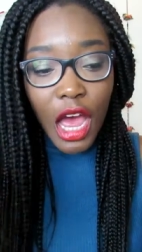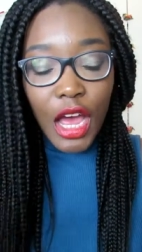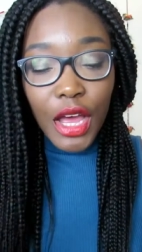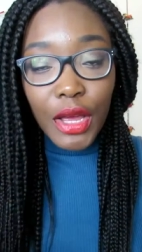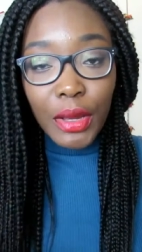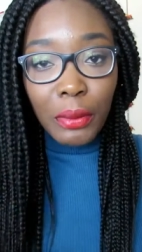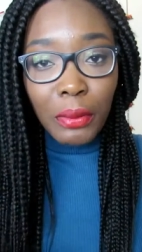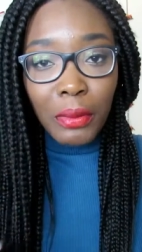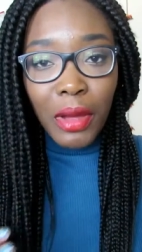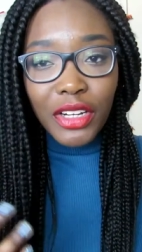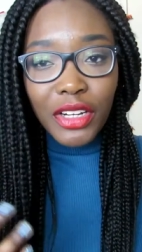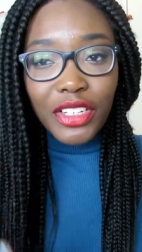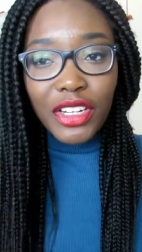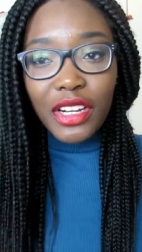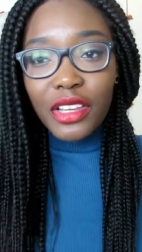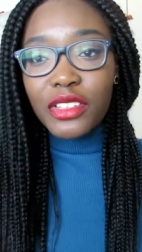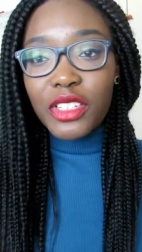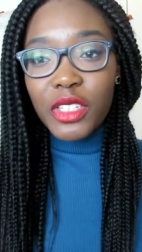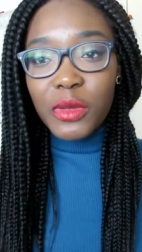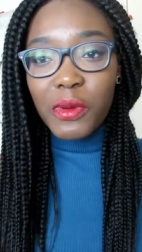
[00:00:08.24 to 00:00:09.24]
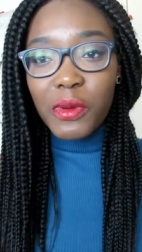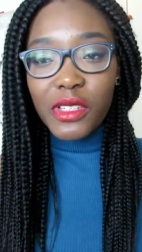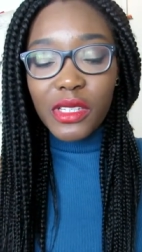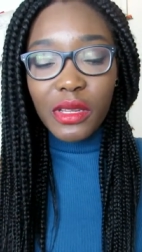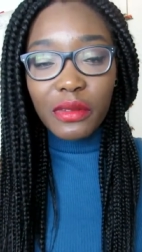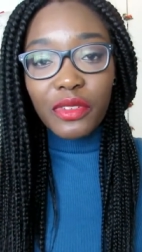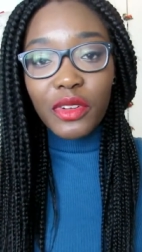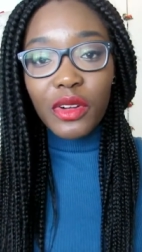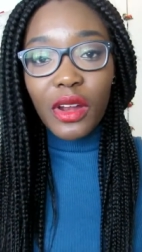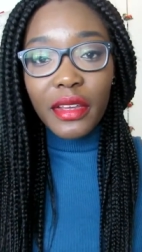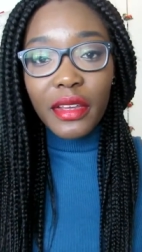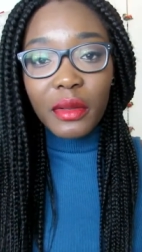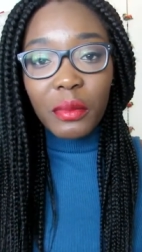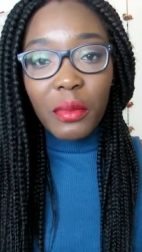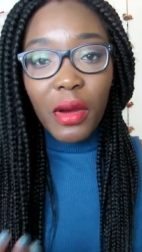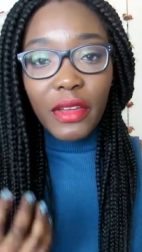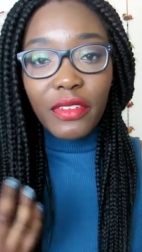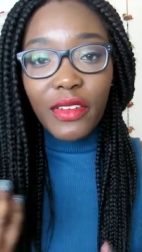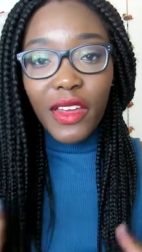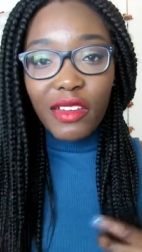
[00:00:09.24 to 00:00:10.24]
I don't know, just because I feel like
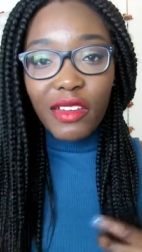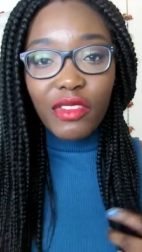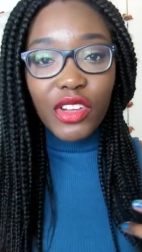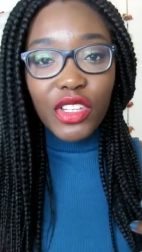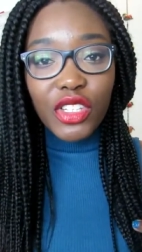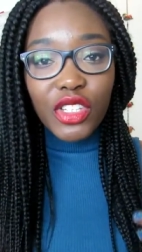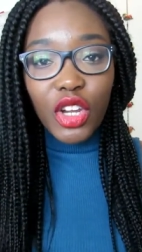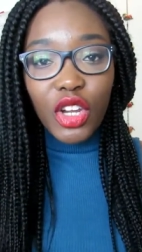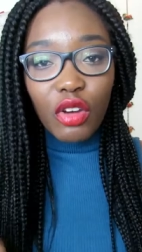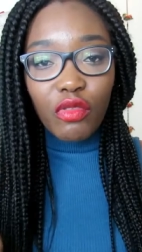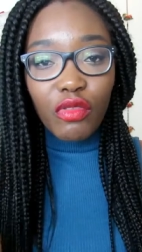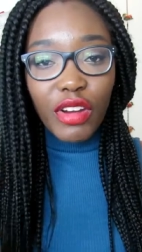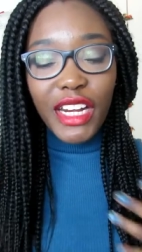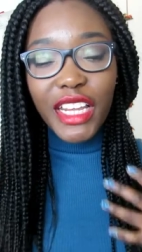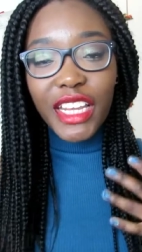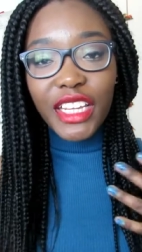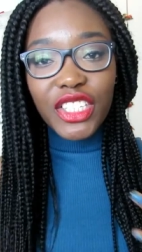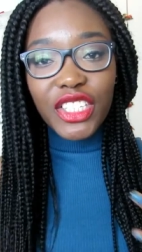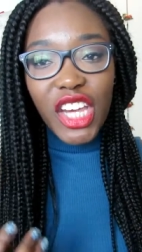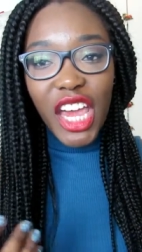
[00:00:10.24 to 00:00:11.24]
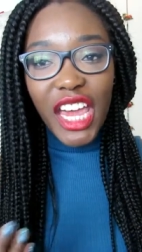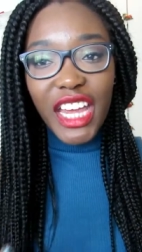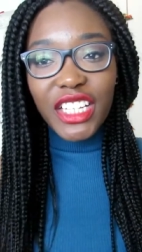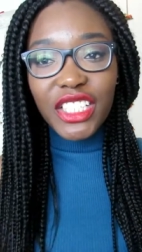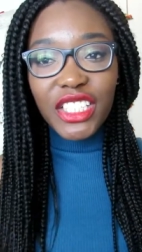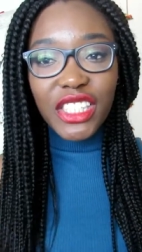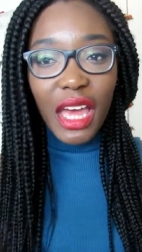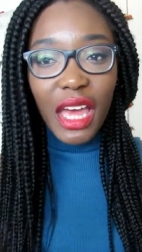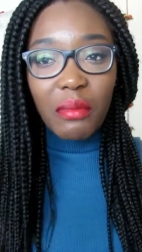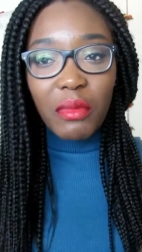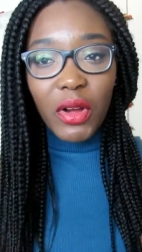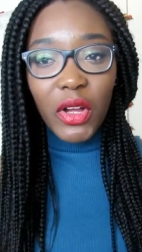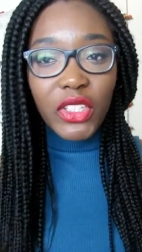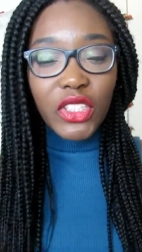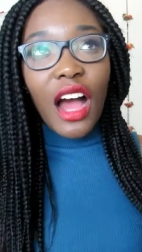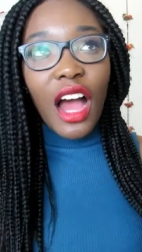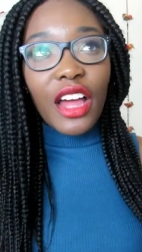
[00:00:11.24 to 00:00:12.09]
my favourites don't really change that much.